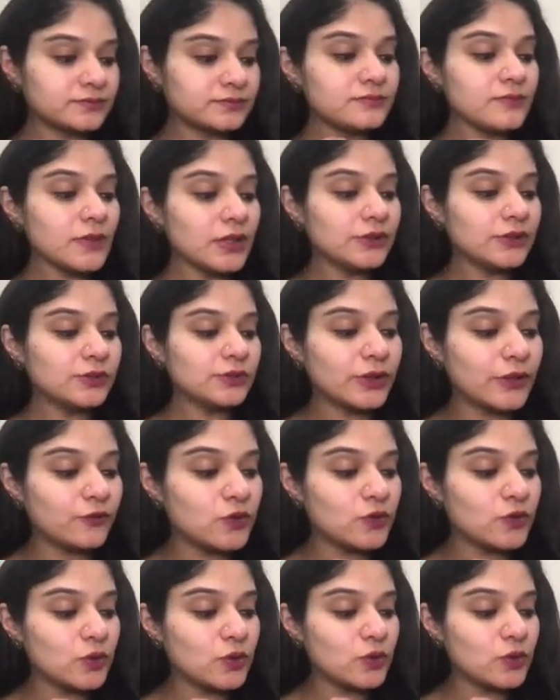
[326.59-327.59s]
So if you
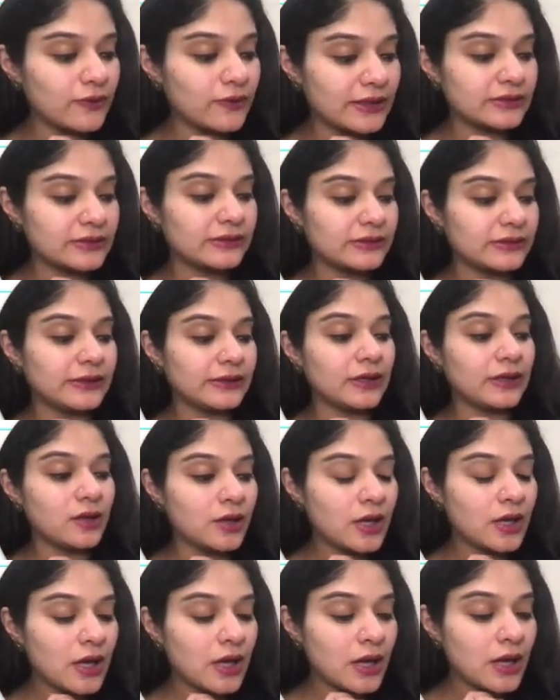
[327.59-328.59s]
have HCl
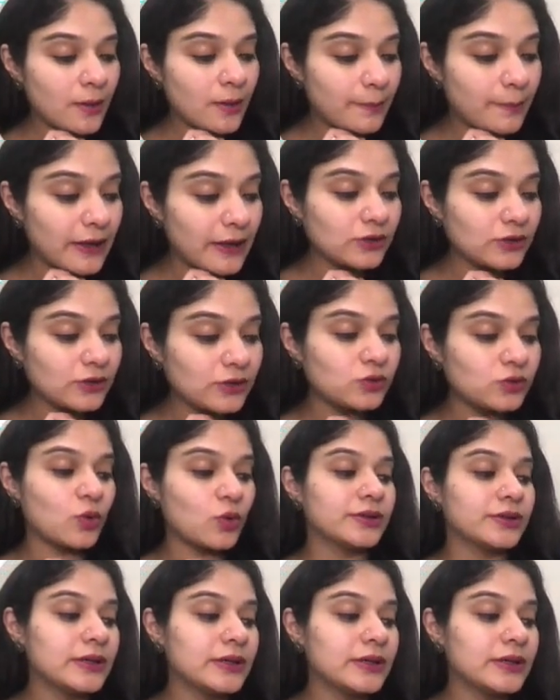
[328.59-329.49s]
plus water,